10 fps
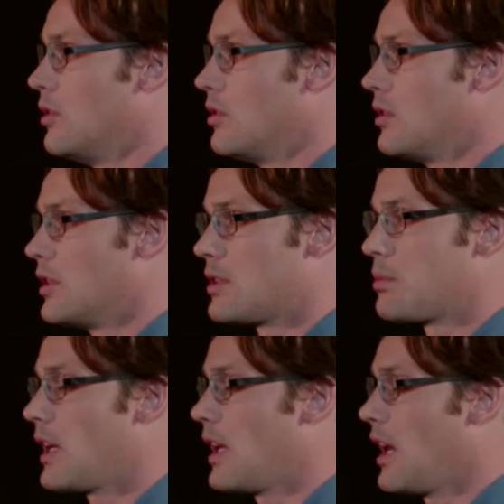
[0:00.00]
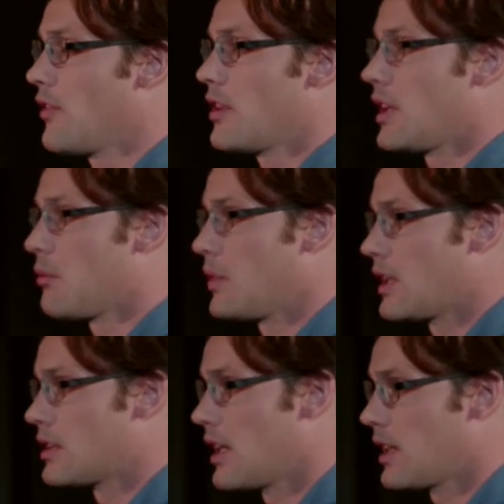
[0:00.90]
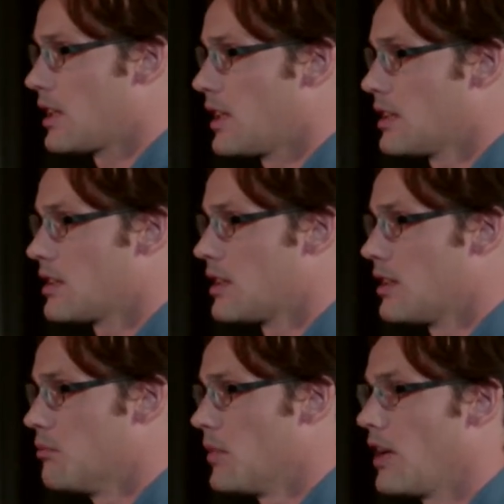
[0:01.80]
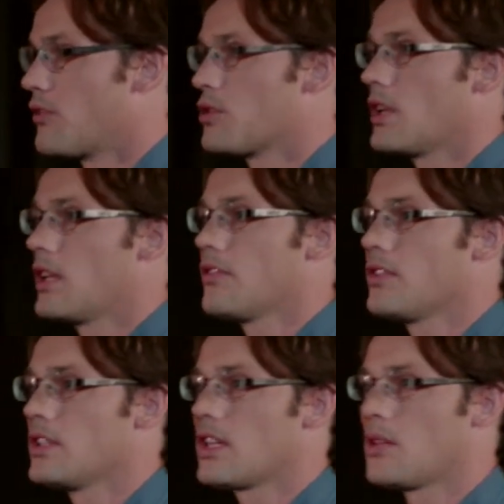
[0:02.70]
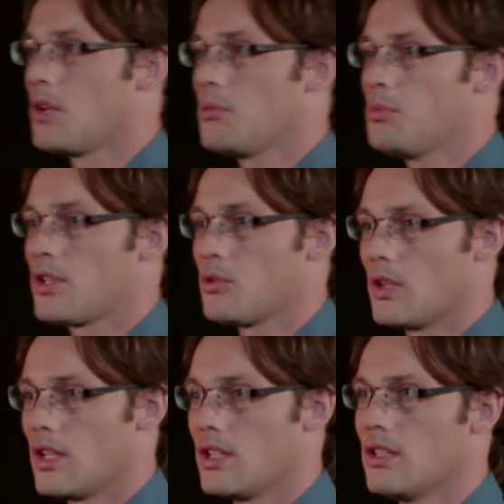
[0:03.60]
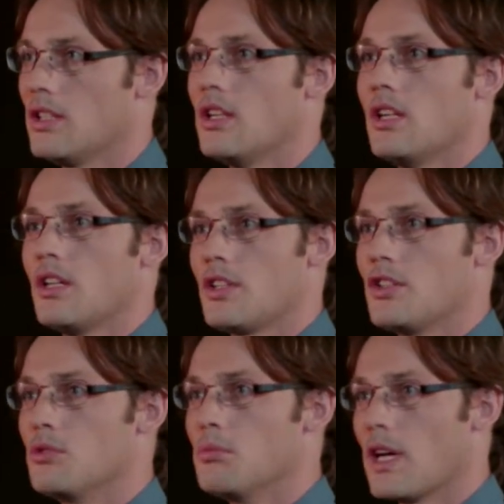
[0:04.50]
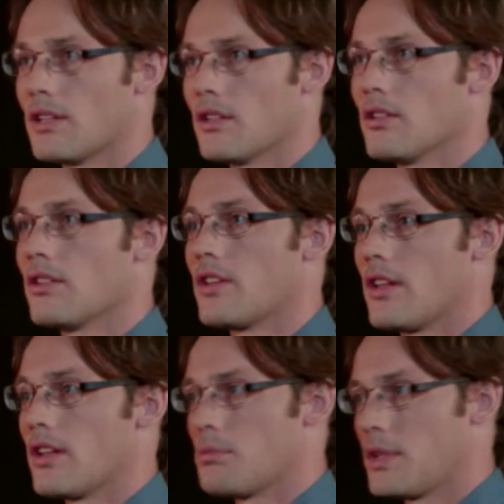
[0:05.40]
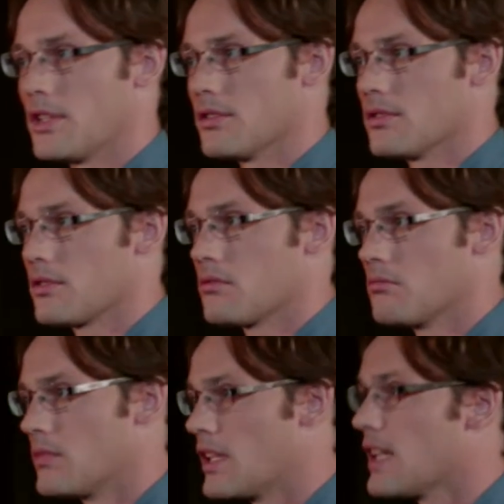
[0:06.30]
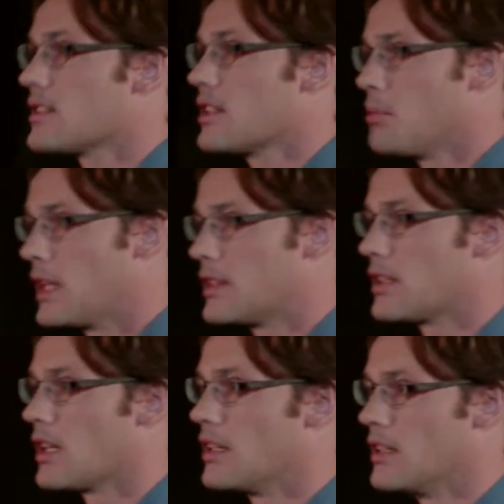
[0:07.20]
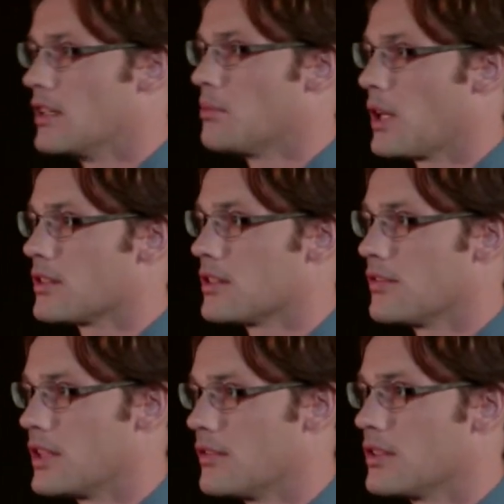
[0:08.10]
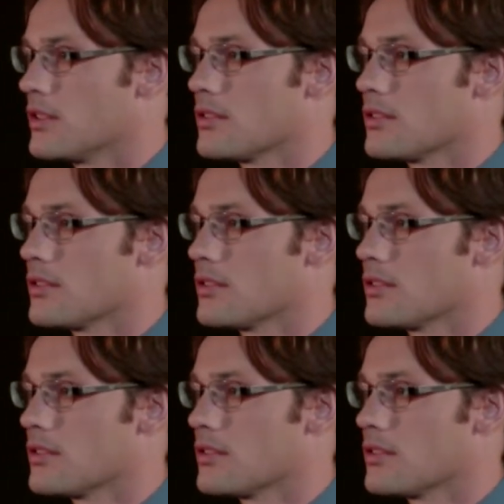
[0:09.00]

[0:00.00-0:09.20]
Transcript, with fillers: despite everything being stacked against them, have creatively come up with a way to do better than their peers. That's the basic idea of positive deviance.